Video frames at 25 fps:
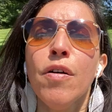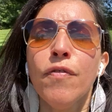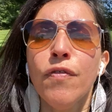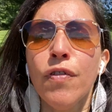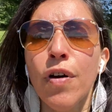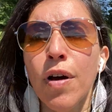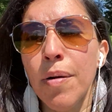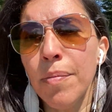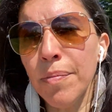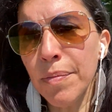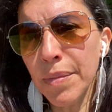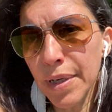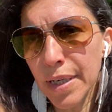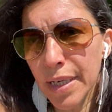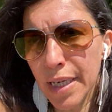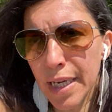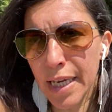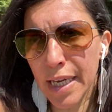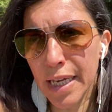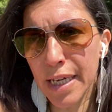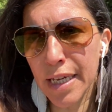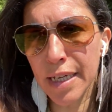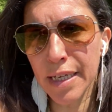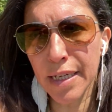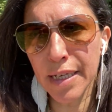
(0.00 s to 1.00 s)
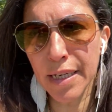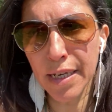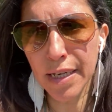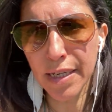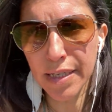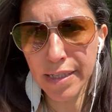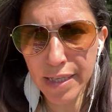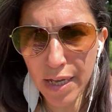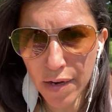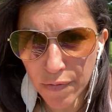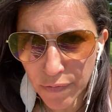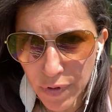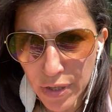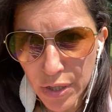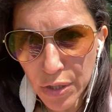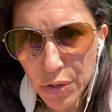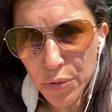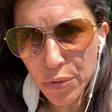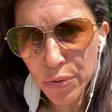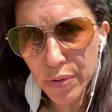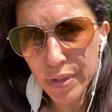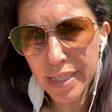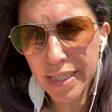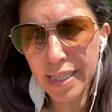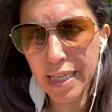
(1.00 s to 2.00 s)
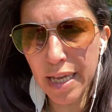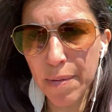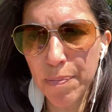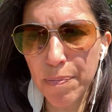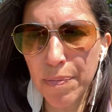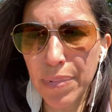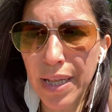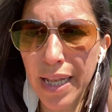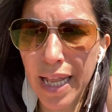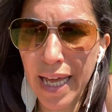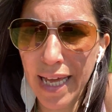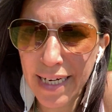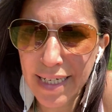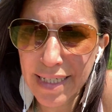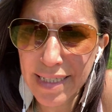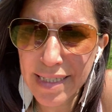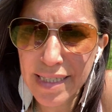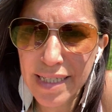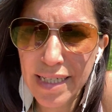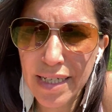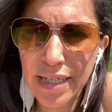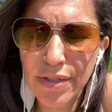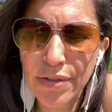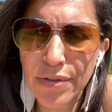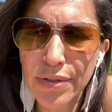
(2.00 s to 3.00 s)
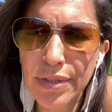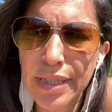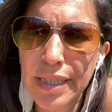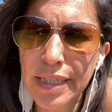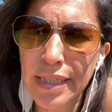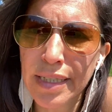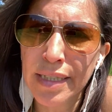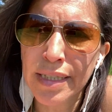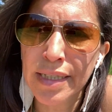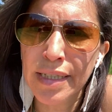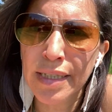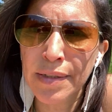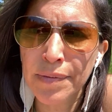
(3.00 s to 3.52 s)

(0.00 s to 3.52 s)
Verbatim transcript: from a, someone who is a planetary